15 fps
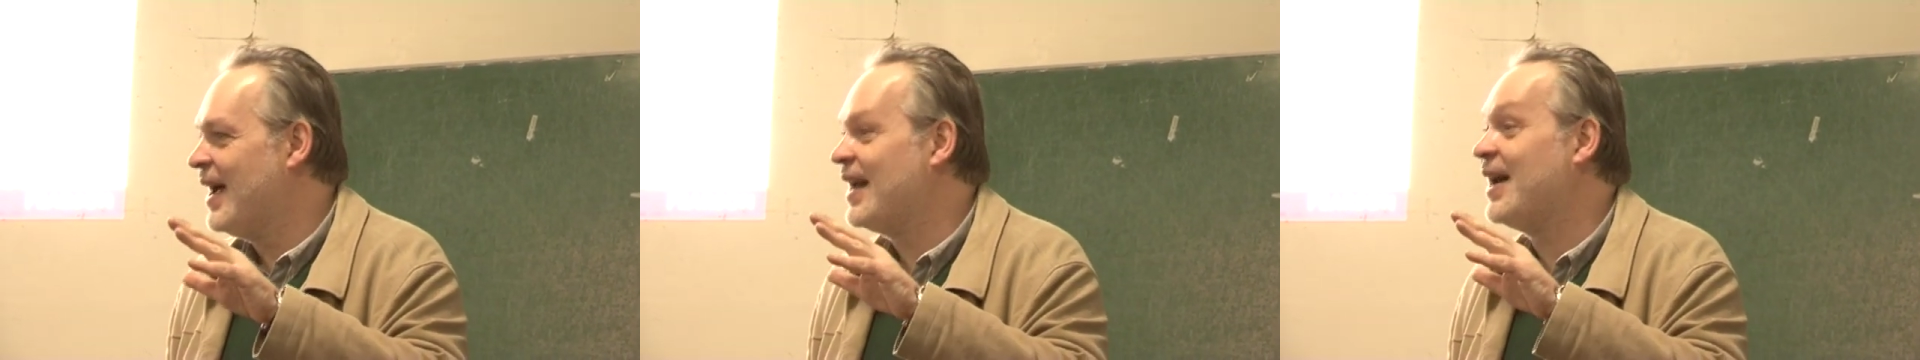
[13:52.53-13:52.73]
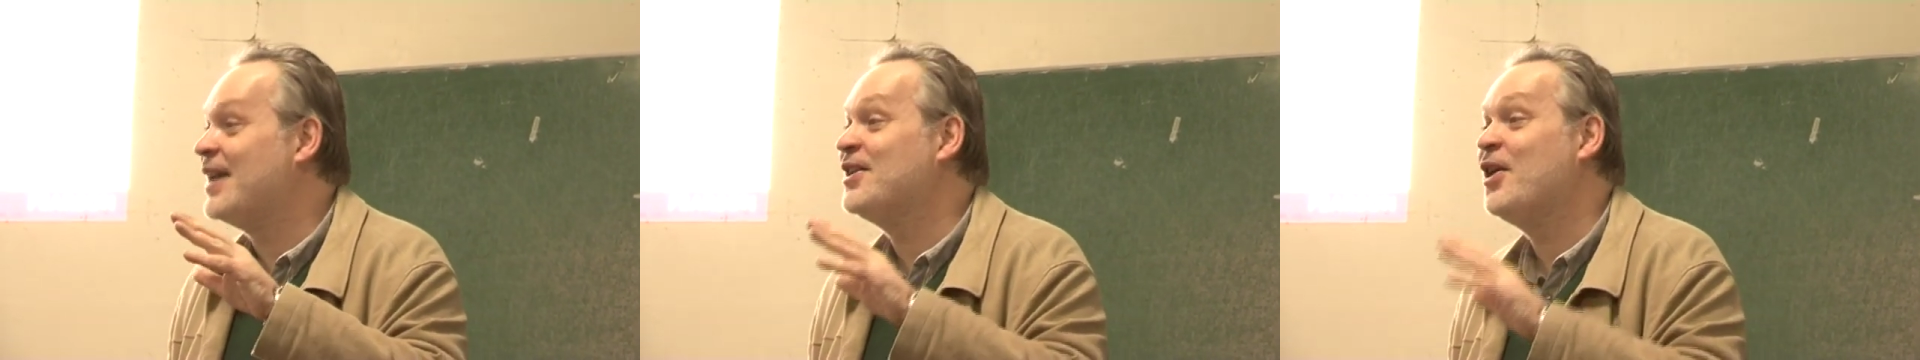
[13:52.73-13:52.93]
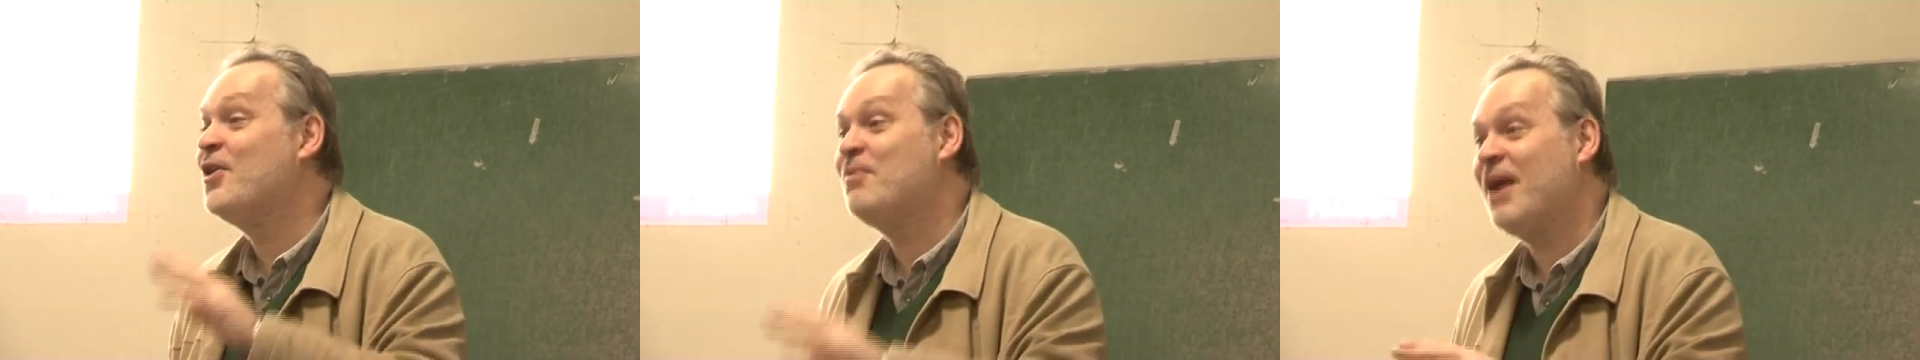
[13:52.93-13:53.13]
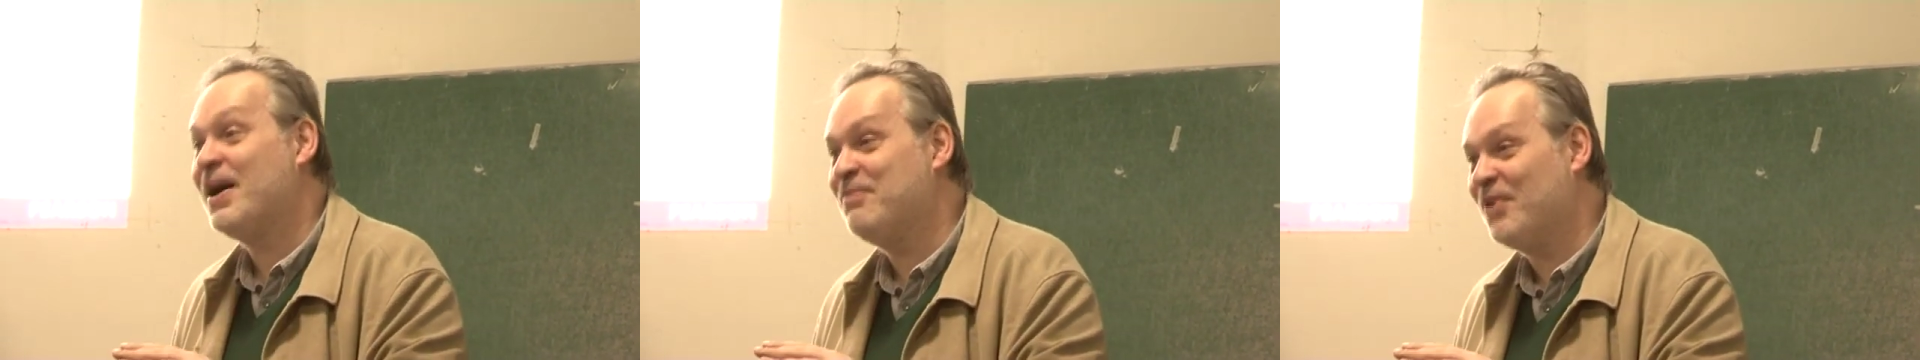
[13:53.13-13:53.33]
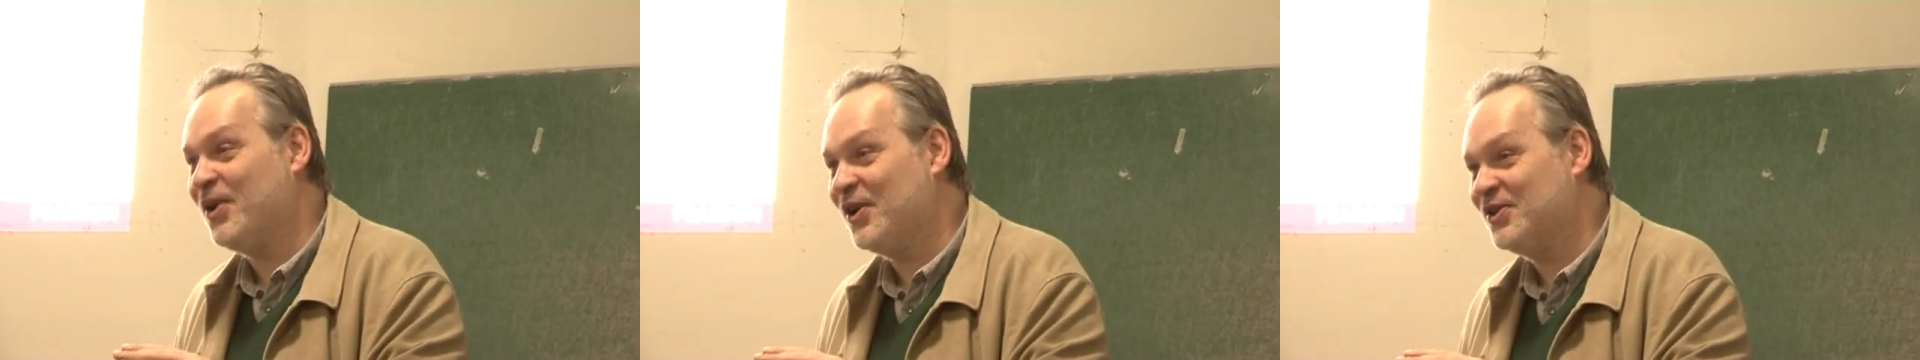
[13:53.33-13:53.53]
And I know
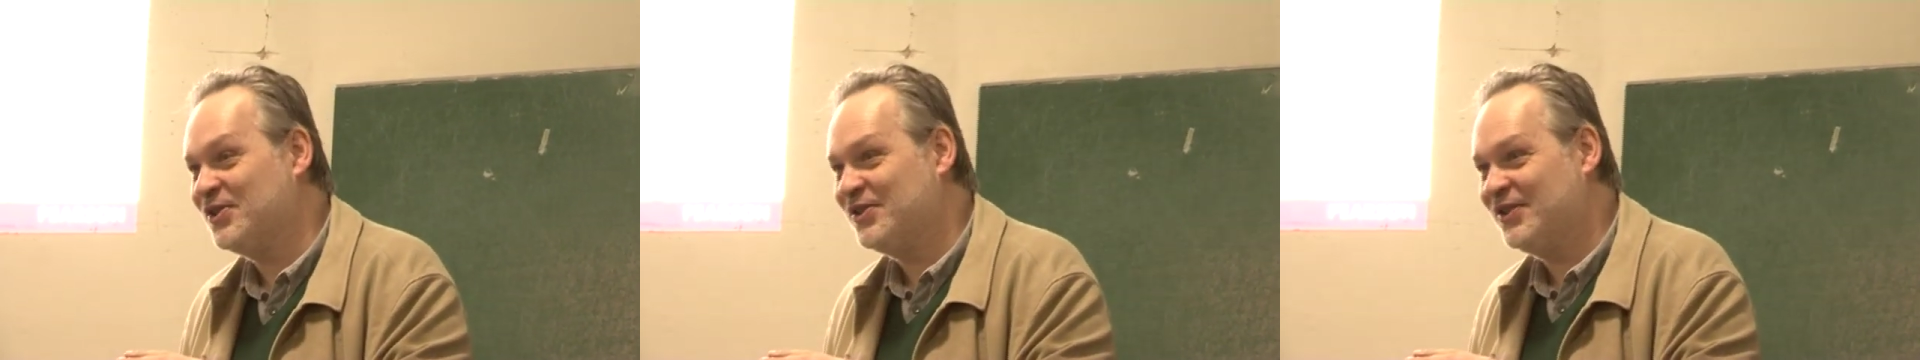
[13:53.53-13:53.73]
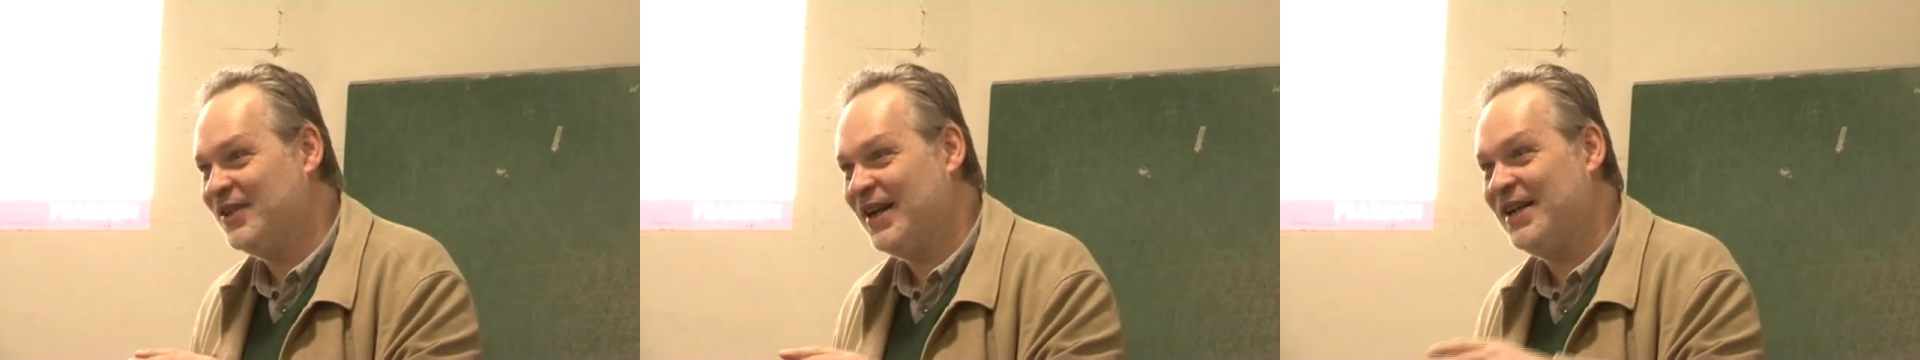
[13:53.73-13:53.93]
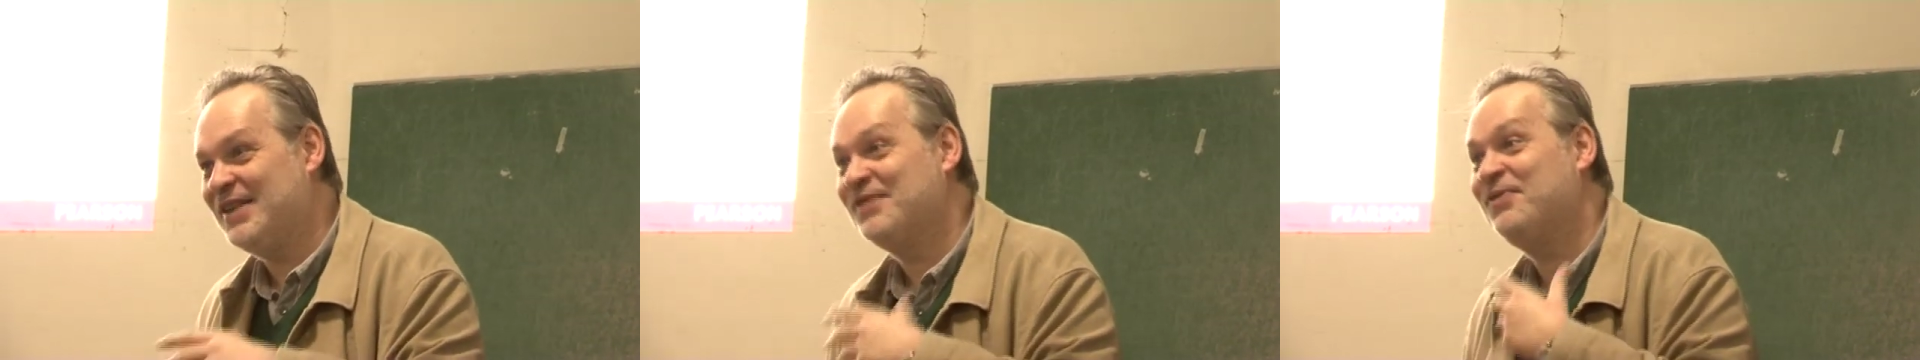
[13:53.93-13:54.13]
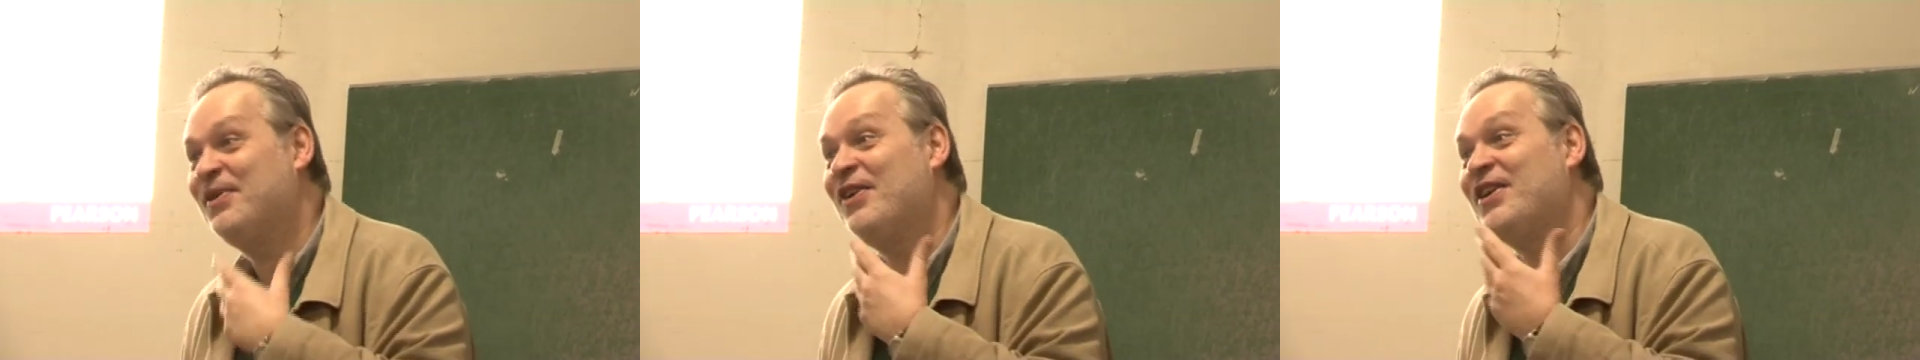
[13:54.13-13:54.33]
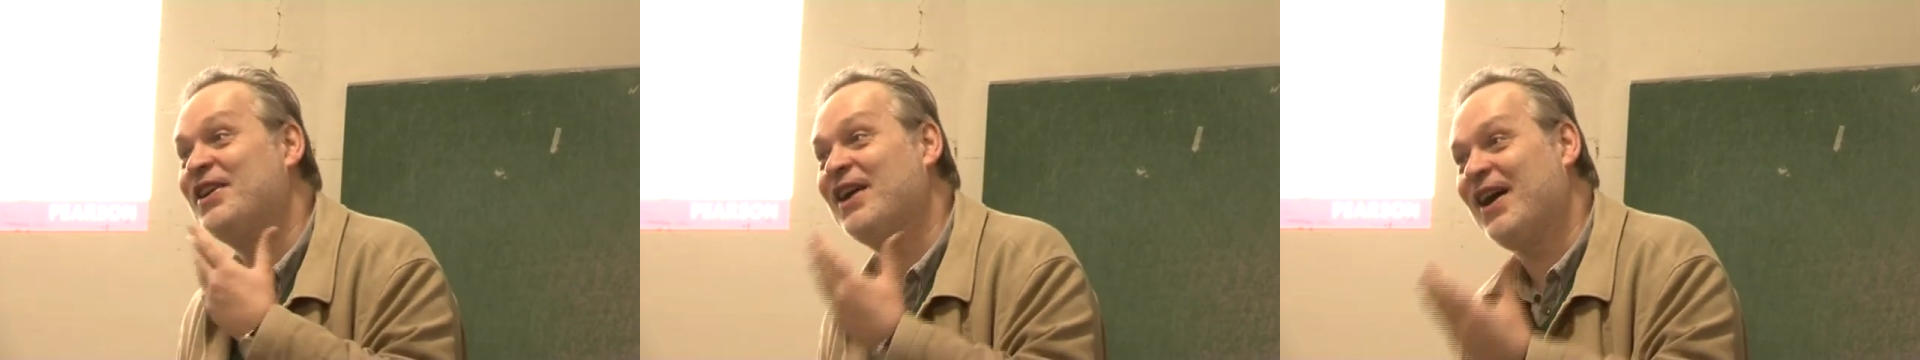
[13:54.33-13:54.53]
my boss, and he's
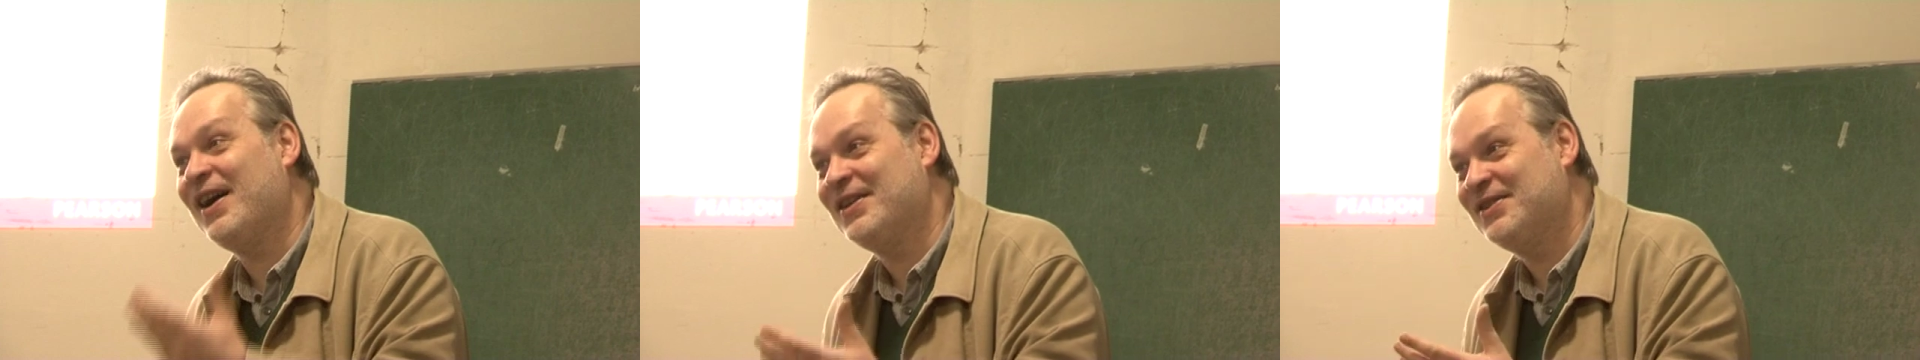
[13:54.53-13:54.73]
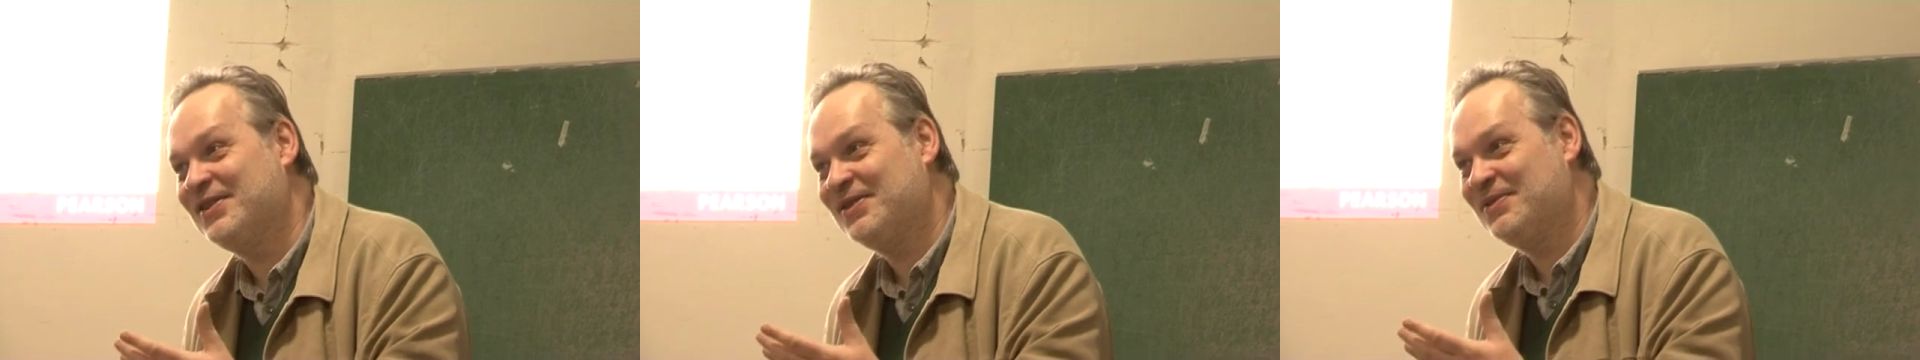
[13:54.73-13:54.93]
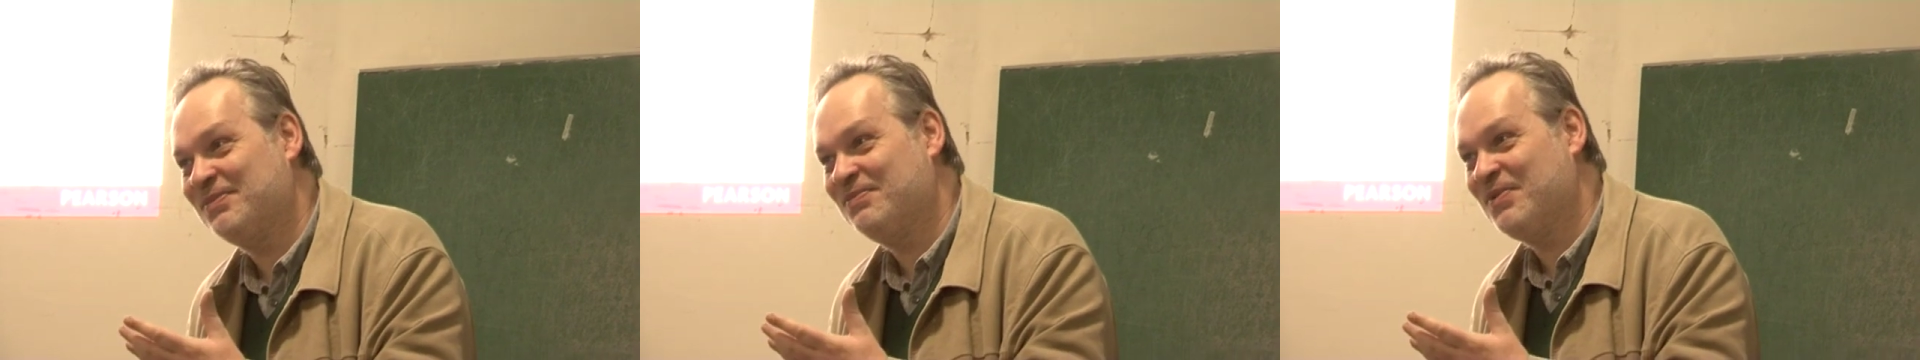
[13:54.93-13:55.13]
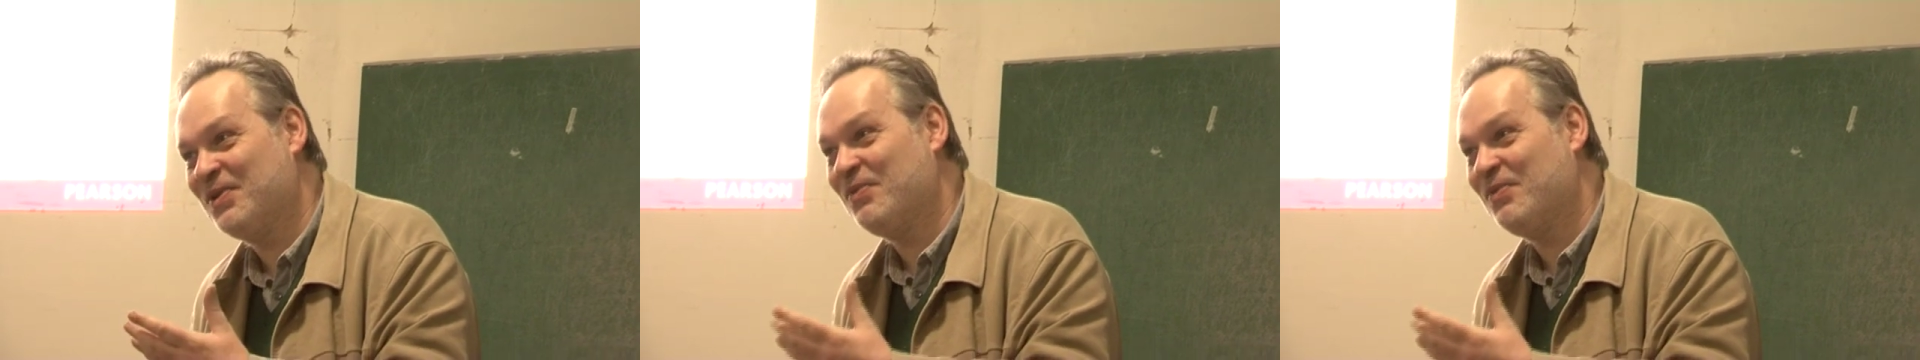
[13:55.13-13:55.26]
very nice,